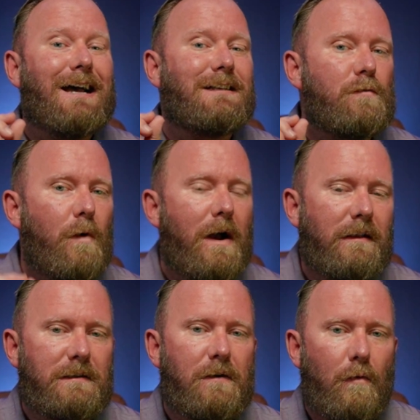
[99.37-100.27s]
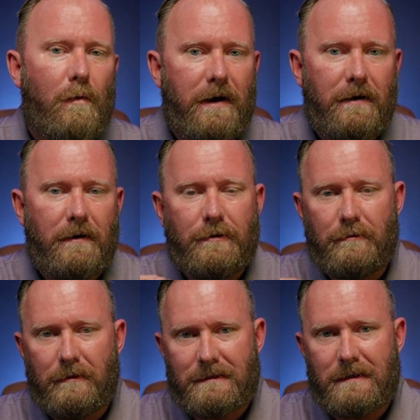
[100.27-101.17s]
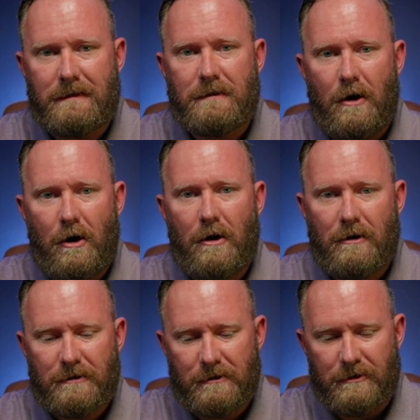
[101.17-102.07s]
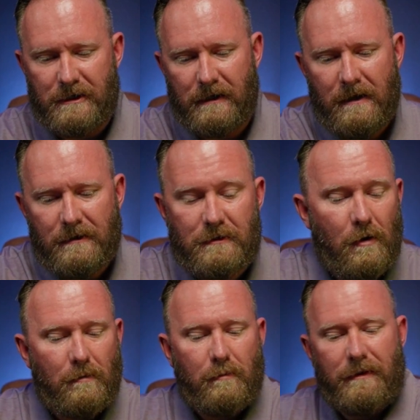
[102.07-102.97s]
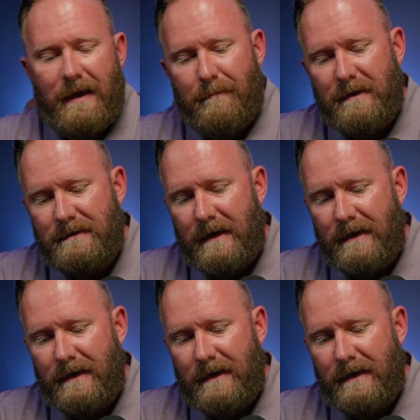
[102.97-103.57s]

as well as where new listings are surging. So with that being